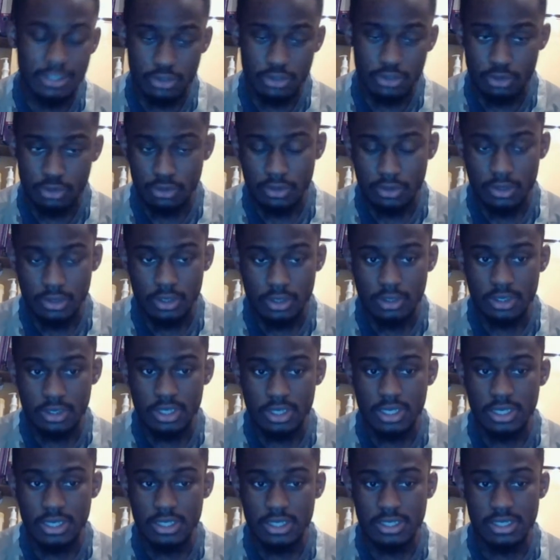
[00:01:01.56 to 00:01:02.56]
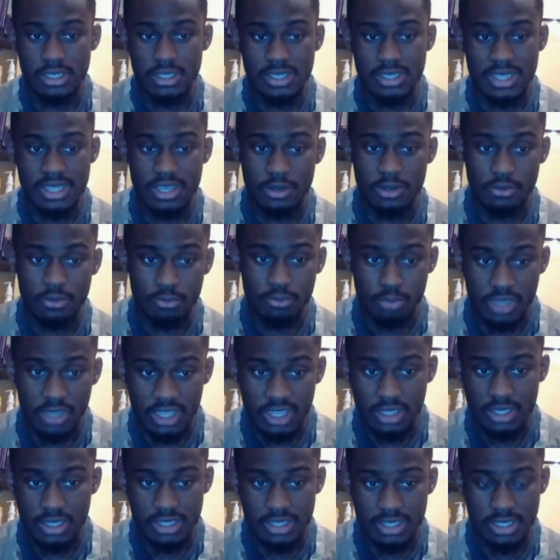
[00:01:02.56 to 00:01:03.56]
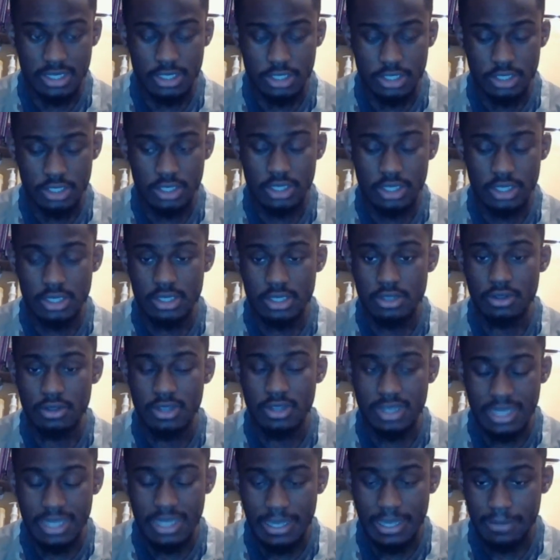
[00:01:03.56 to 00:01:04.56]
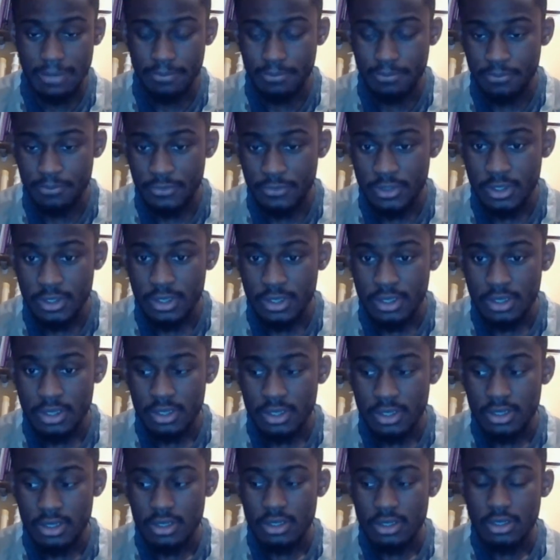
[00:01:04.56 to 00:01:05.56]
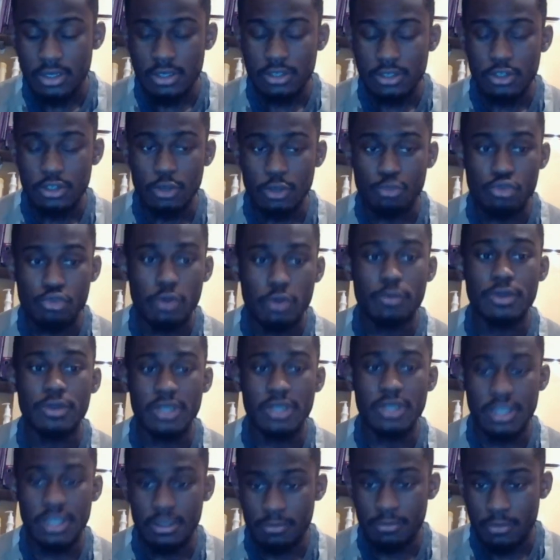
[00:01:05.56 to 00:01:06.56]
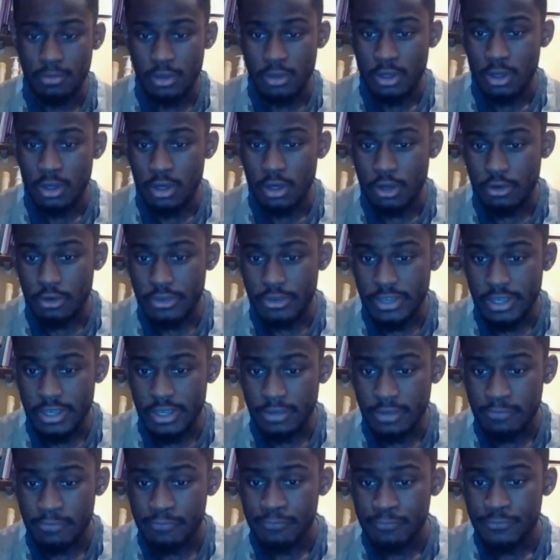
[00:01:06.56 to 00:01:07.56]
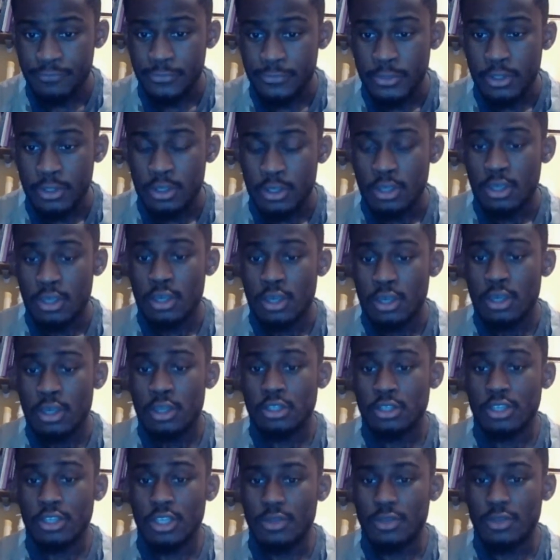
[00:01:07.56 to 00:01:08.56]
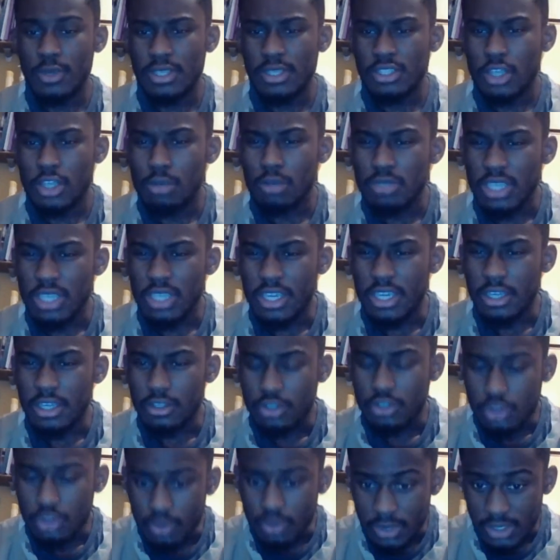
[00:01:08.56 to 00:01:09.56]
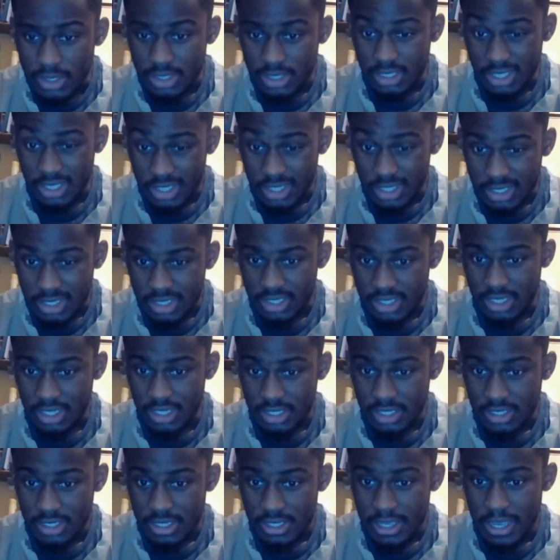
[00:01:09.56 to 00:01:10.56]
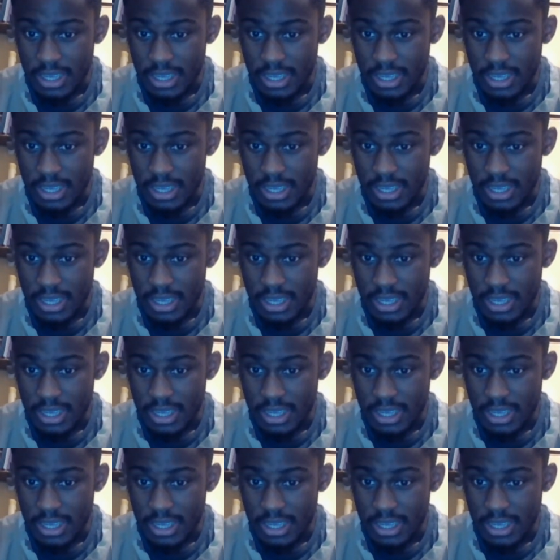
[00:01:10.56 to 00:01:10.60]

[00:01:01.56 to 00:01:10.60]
okay so anyway psalms 82 and 6 says i have said ye are gods and all of you are children of the most high